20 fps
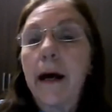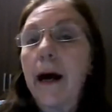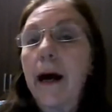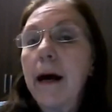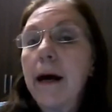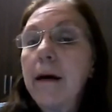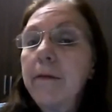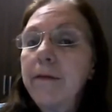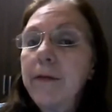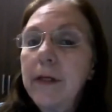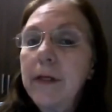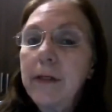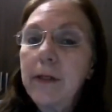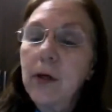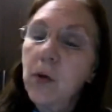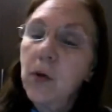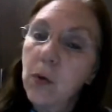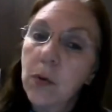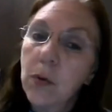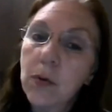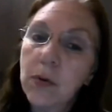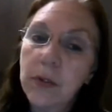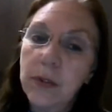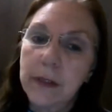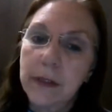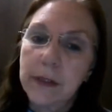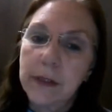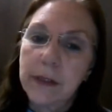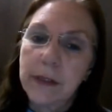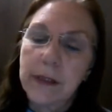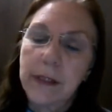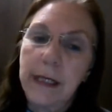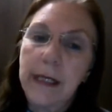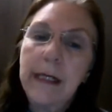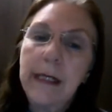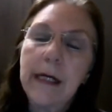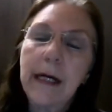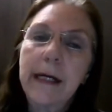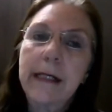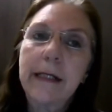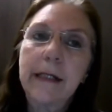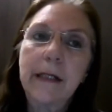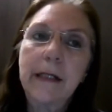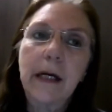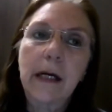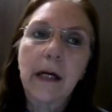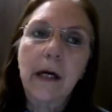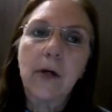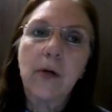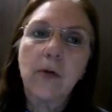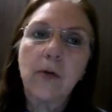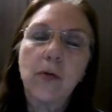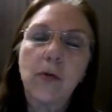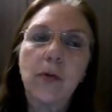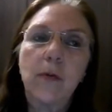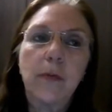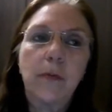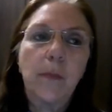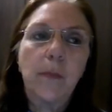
After the quarters, then I can go to